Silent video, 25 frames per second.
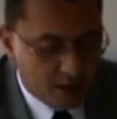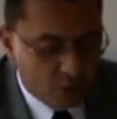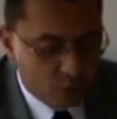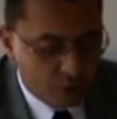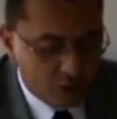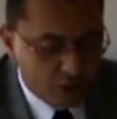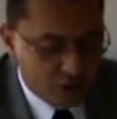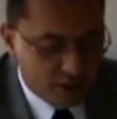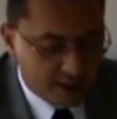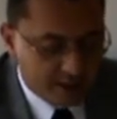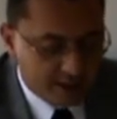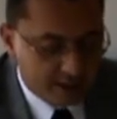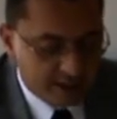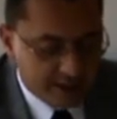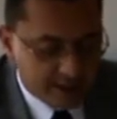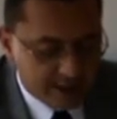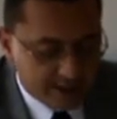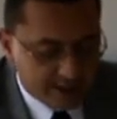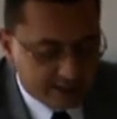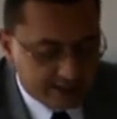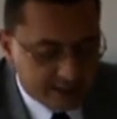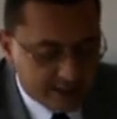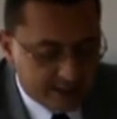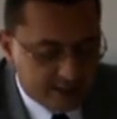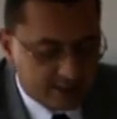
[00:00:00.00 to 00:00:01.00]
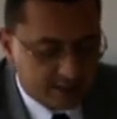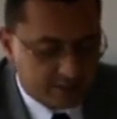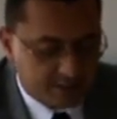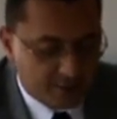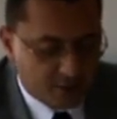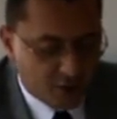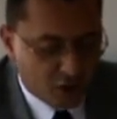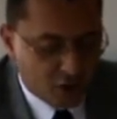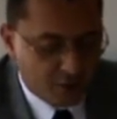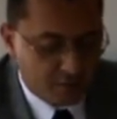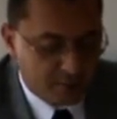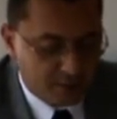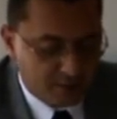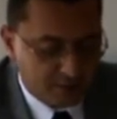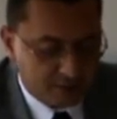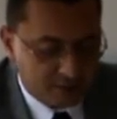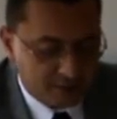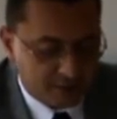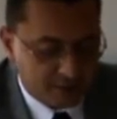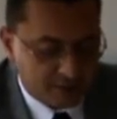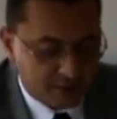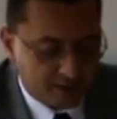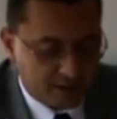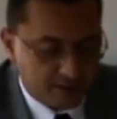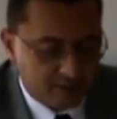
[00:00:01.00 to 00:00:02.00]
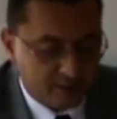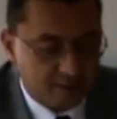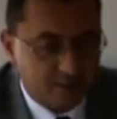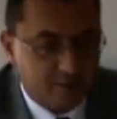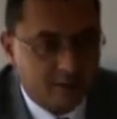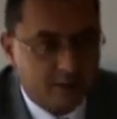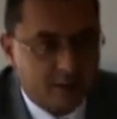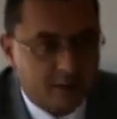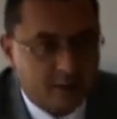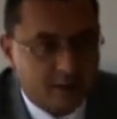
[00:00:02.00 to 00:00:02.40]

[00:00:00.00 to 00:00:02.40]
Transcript: which can take a second form uh,